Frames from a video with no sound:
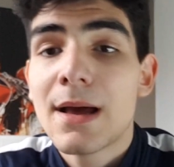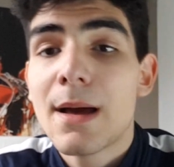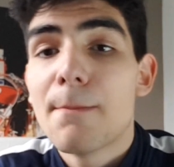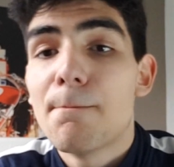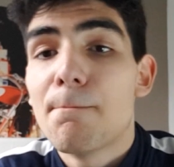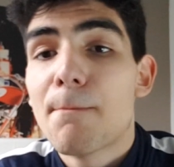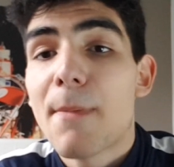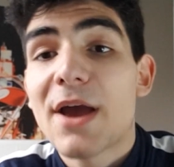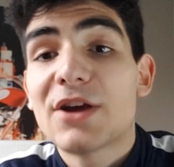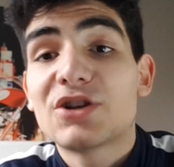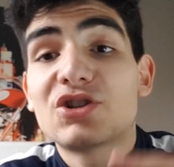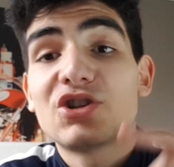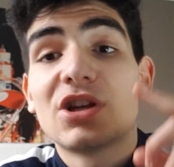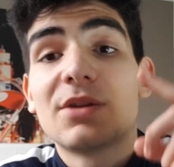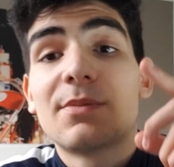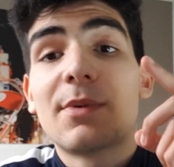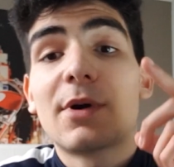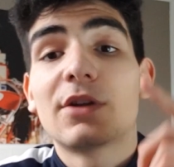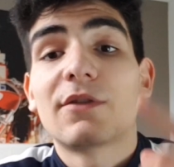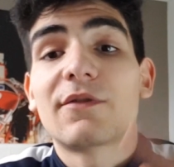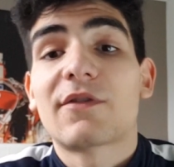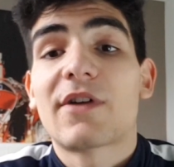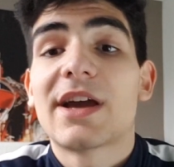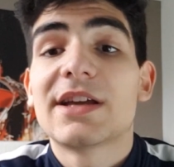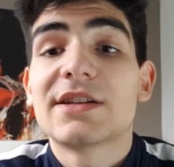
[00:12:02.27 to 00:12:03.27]
Make sure you hit the
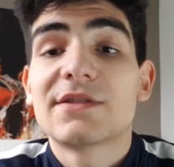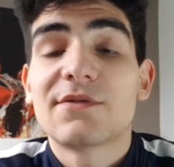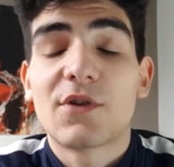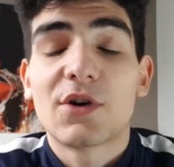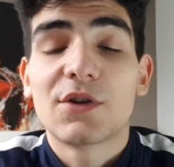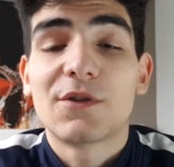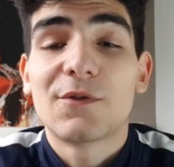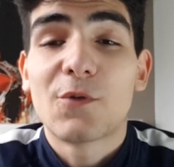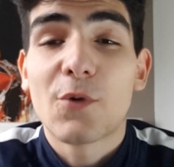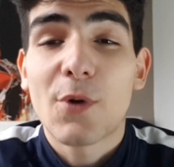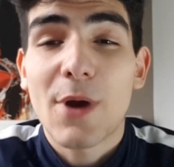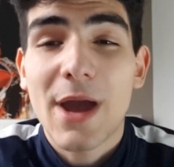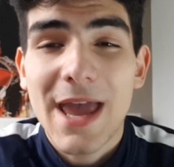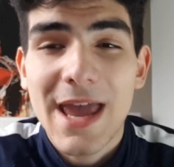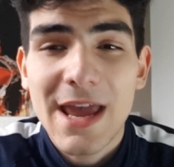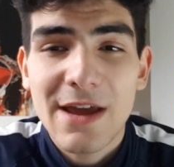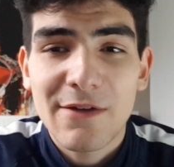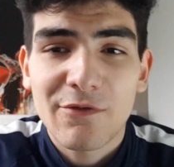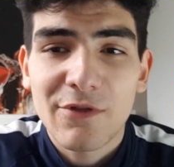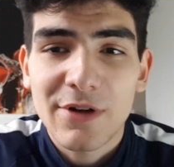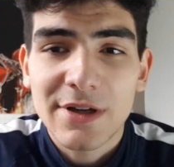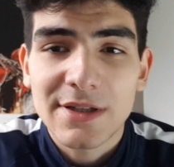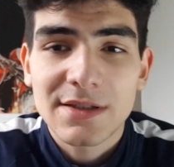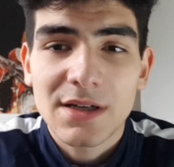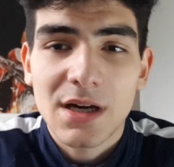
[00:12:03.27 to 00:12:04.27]
notification button for
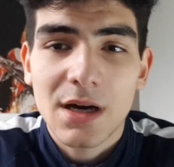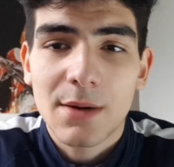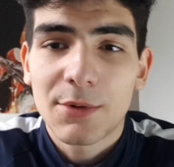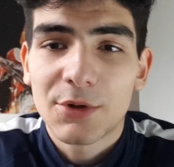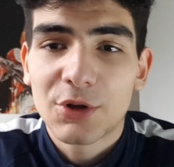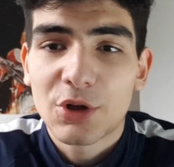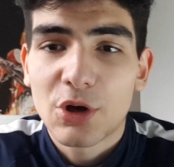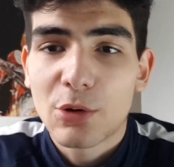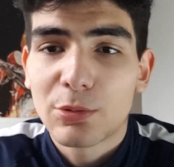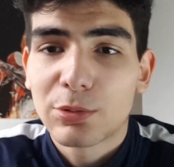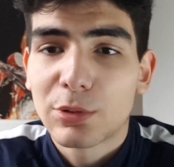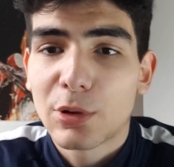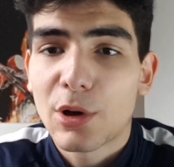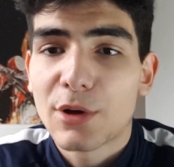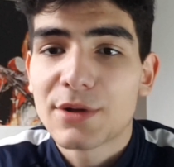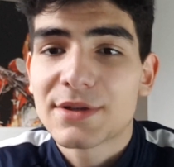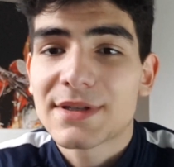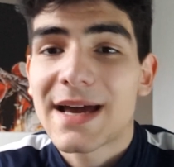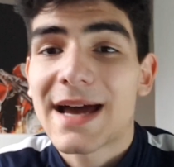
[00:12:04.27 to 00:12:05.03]
every time I upload,